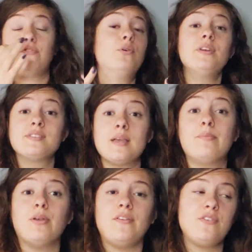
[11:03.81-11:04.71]
For
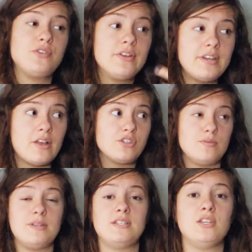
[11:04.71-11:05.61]
example, if you took an
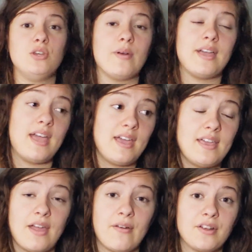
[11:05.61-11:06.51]
LGBTQIA
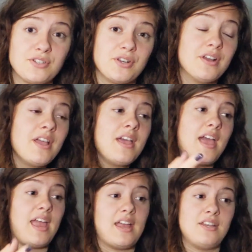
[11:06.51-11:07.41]
character
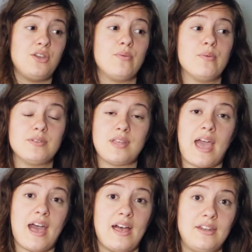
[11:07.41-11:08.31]
and you
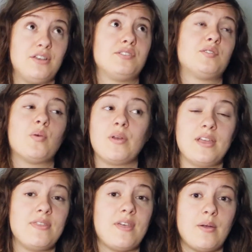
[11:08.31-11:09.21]
had a
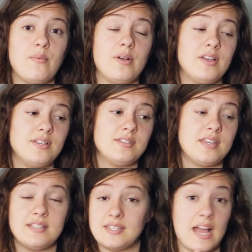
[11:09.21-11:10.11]
story that was
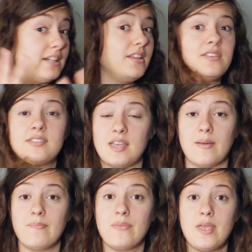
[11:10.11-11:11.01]
exactly the
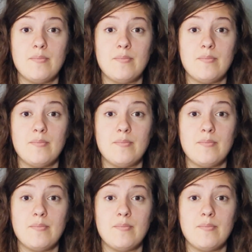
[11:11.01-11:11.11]
same,